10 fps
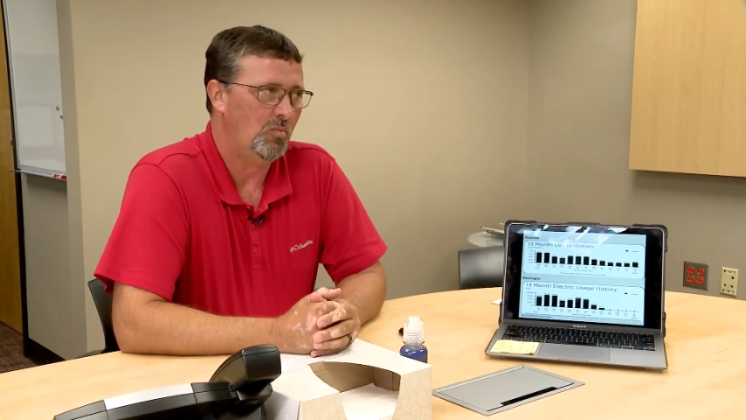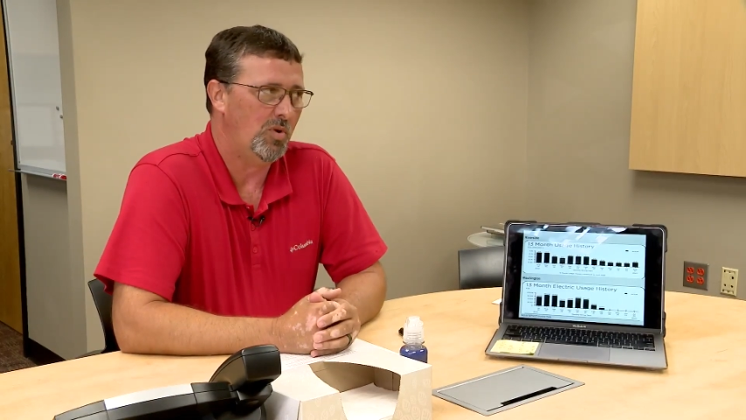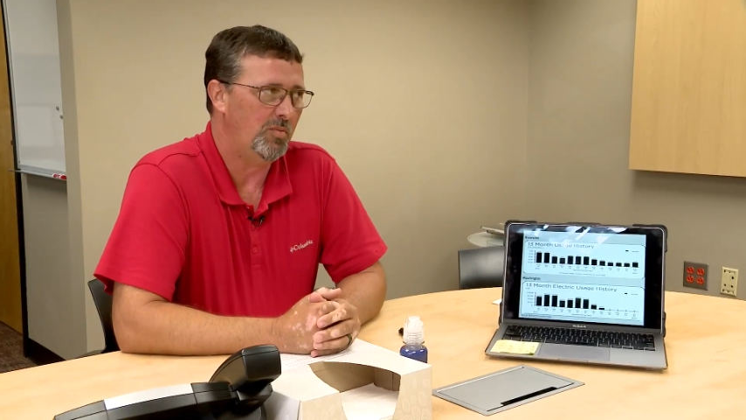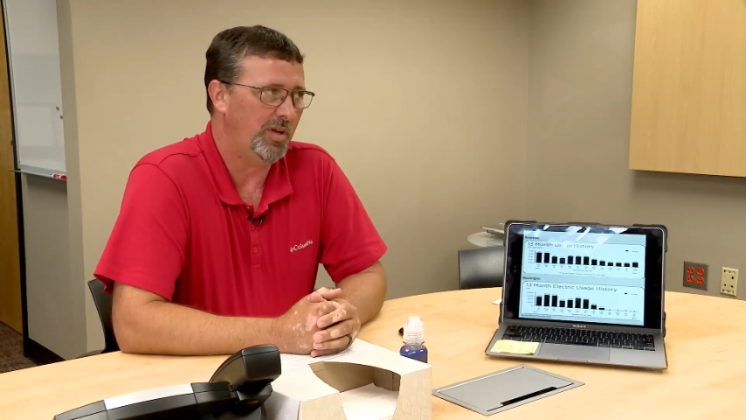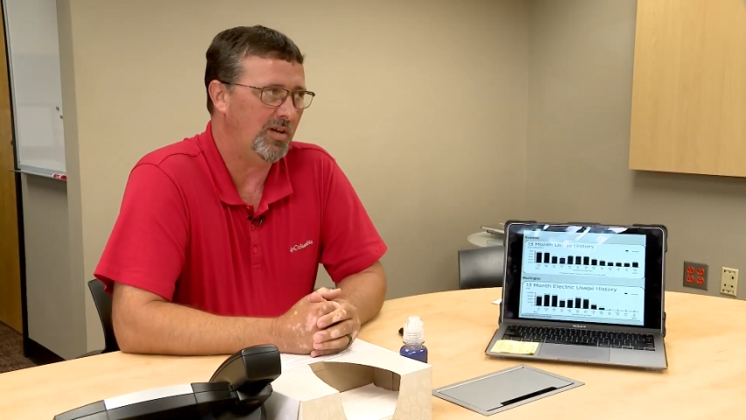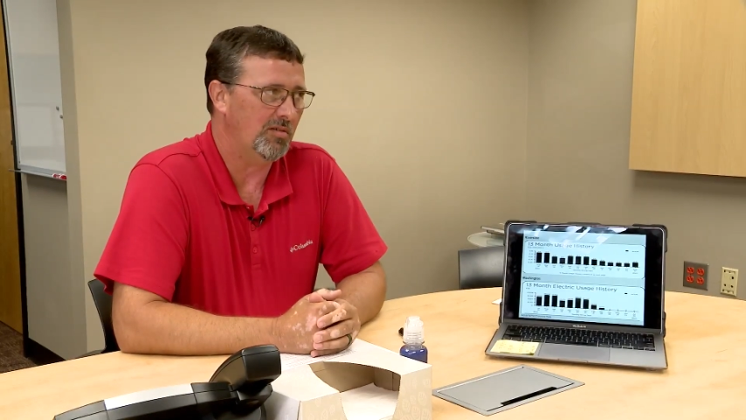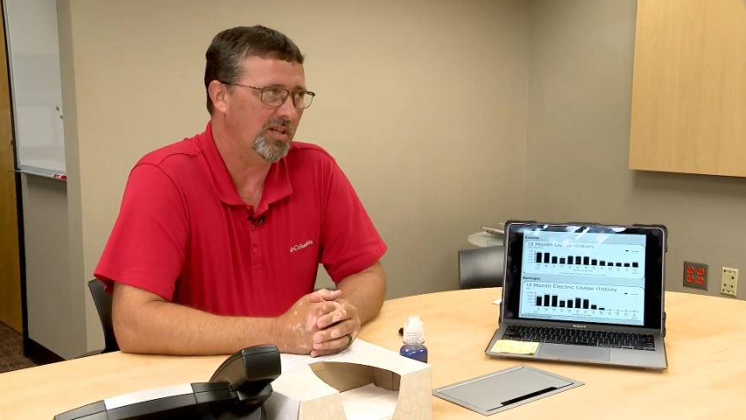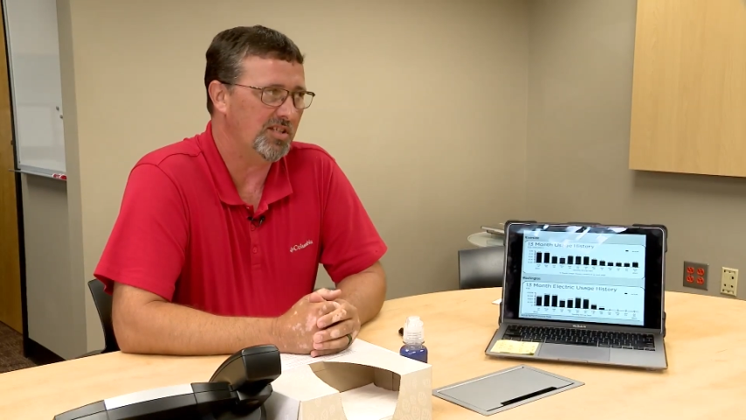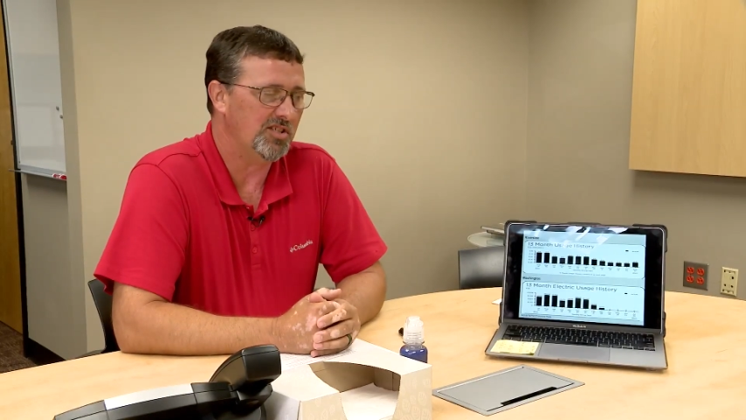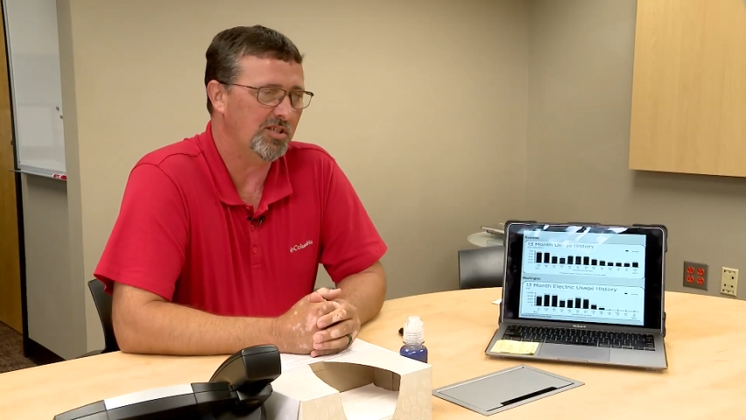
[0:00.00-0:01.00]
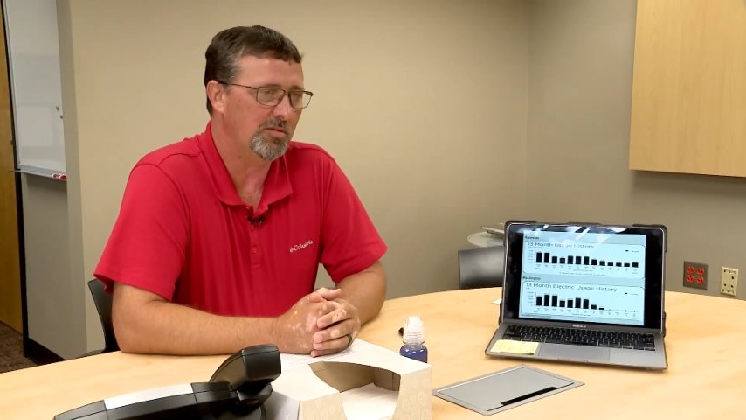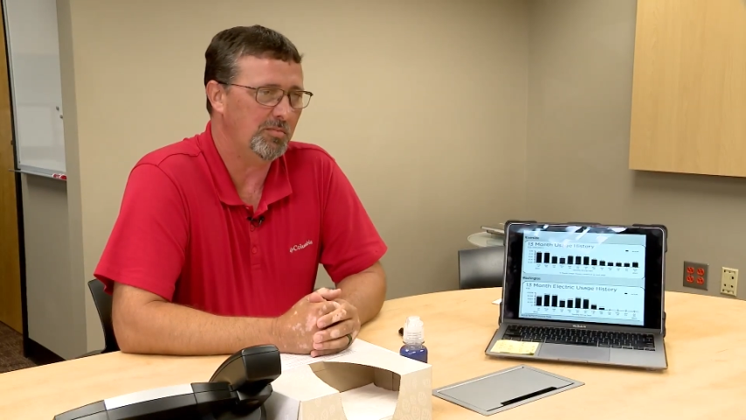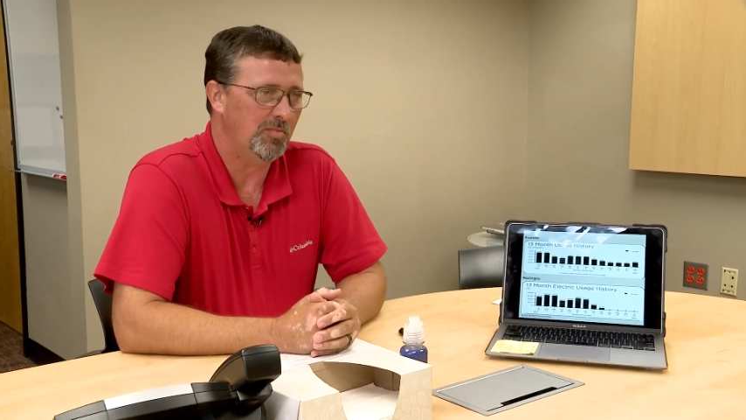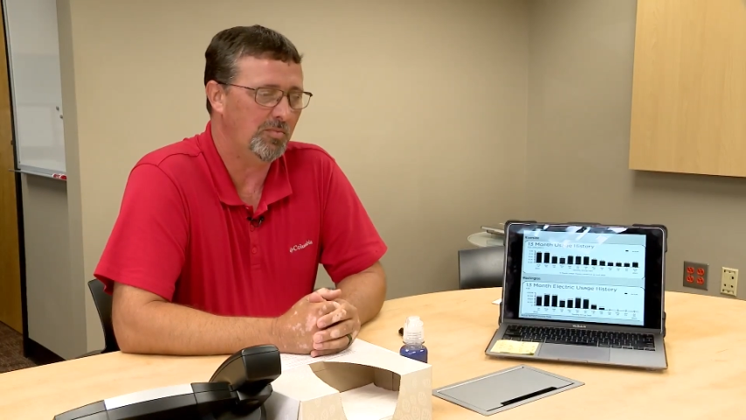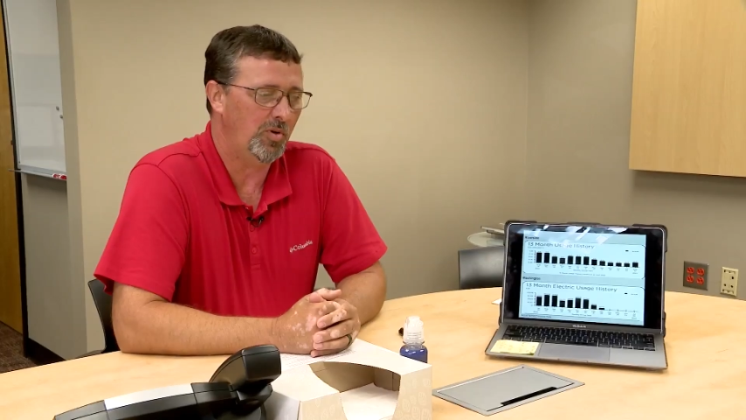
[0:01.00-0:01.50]
when we don't
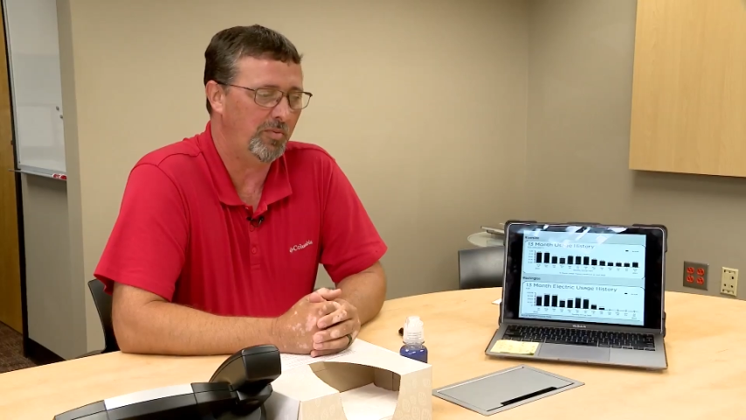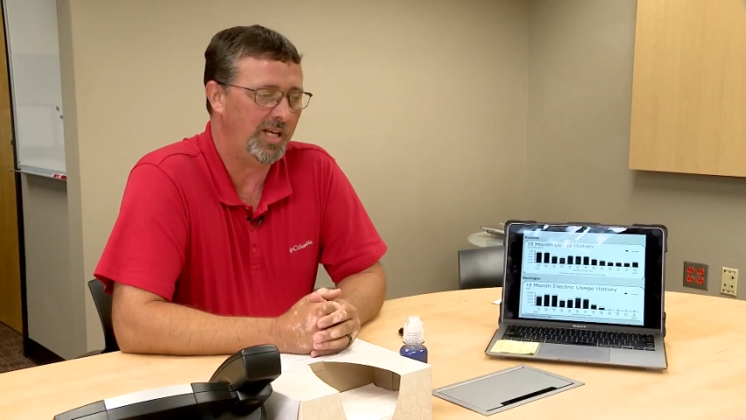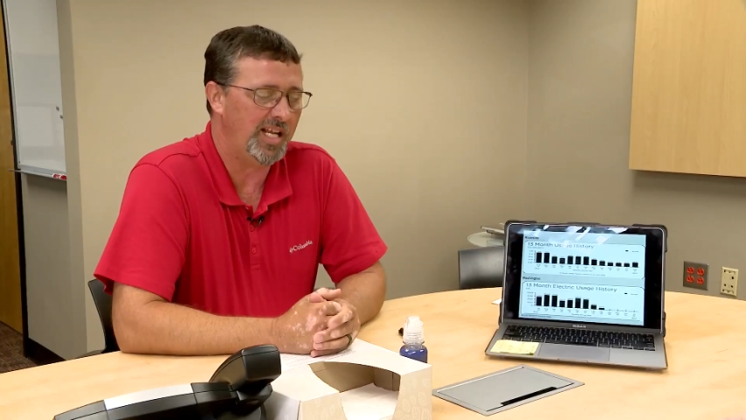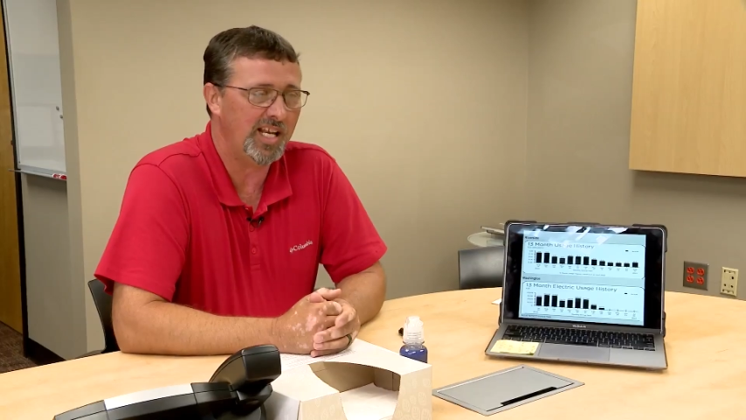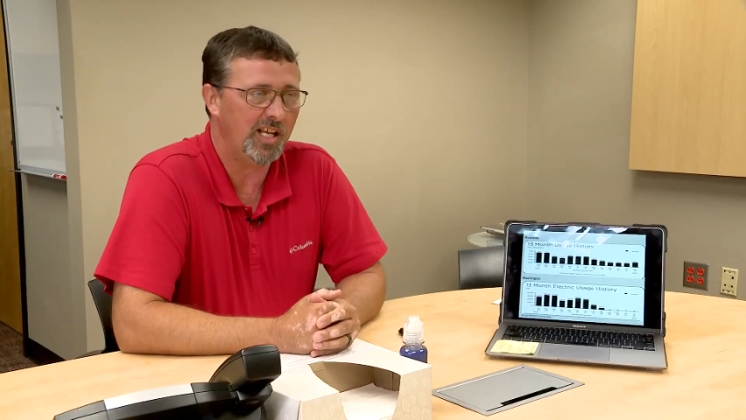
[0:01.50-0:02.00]
consume, when we need